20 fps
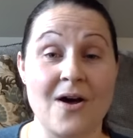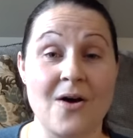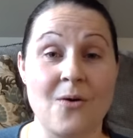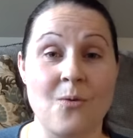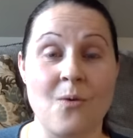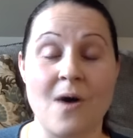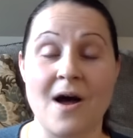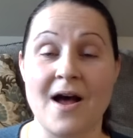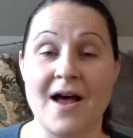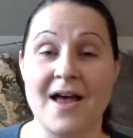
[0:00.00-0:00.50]

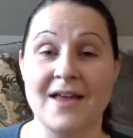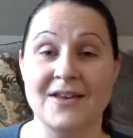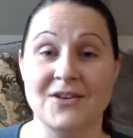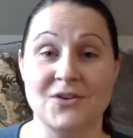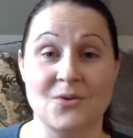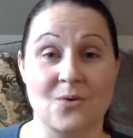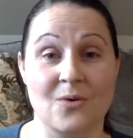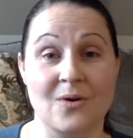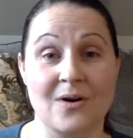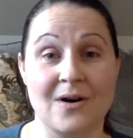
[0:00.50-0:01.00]
what
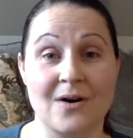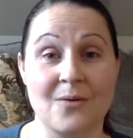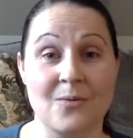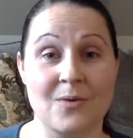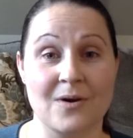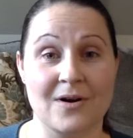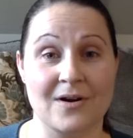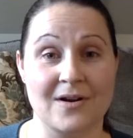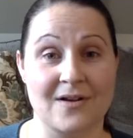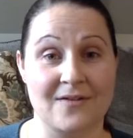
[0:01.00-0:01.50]
your
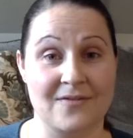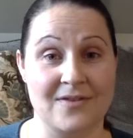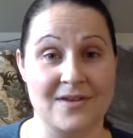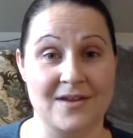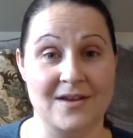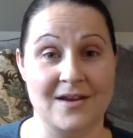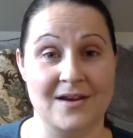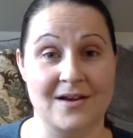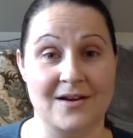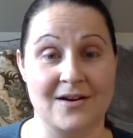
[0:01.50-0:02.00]
word of the
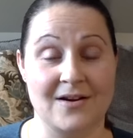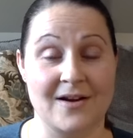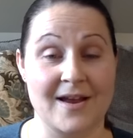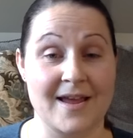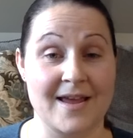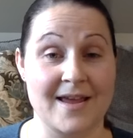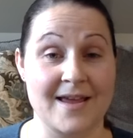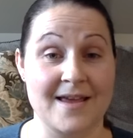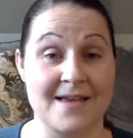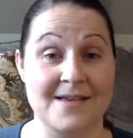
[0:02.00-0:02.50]
year
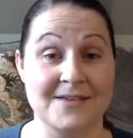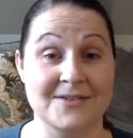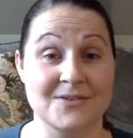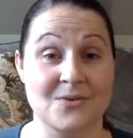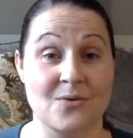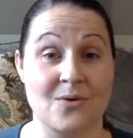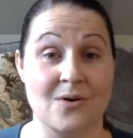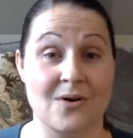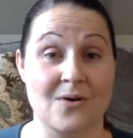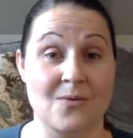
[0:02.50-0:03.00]
is,
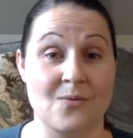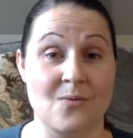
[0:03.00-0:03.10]
or